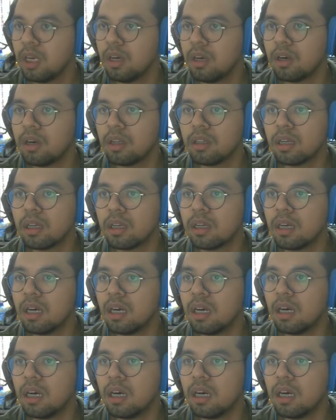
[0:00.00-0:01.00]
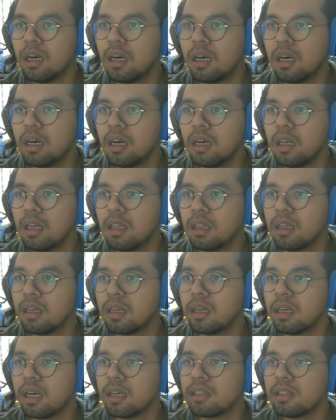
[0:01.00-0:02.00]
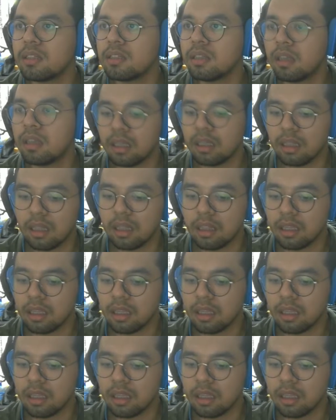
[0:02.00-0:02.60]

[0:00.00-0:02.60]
Hold on. The Knight's Tale.